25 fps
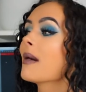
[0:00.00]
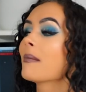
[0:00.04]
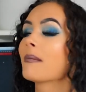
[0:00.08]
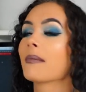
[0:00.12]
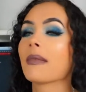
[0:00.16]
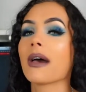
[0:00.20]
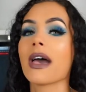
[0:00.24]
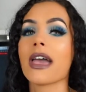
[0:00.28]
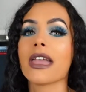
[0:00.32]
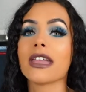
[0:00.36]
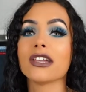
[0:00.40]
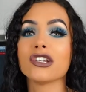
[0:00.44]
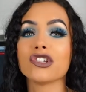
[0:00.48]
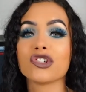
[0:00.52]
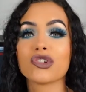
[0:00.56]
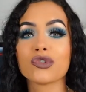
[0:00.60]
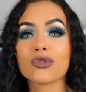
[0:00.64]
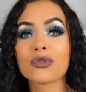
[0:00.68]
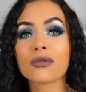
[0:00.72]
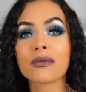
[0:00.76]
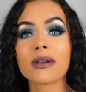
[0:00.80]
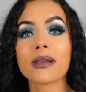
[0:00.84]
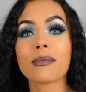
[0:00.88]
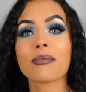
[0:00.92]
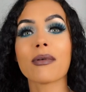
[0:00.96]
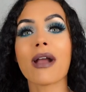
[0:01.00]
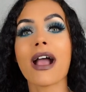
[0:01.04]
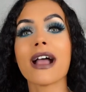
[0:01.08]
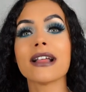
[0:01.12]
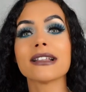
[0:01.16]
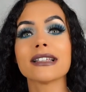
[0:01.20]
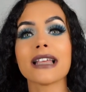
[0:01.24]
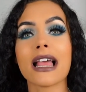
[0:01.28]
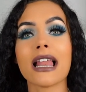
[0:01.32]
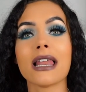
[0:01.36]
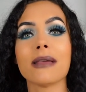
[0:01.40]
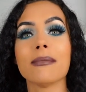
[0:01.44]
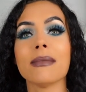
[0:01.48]
my jewellery
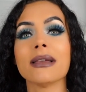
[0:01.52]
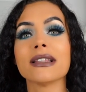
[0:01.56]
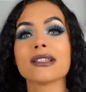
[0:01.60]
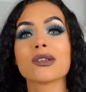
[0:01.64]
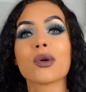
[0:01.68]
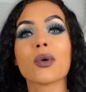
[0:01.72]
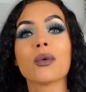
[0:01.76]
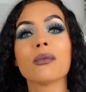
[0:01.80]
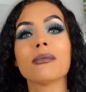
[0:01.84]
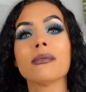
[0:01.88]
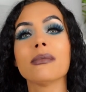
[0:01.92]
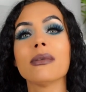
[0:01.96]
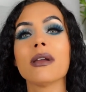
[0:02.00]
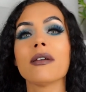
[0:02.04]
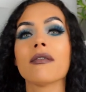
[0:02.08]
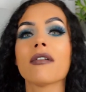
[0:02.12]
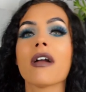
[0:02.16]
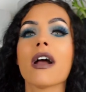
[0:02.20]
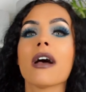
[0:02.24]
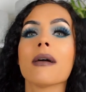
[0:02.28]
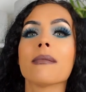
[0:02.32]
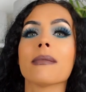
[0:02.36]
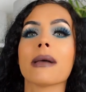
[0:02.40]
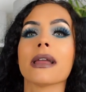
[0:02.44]
brand, Elemental Mirror.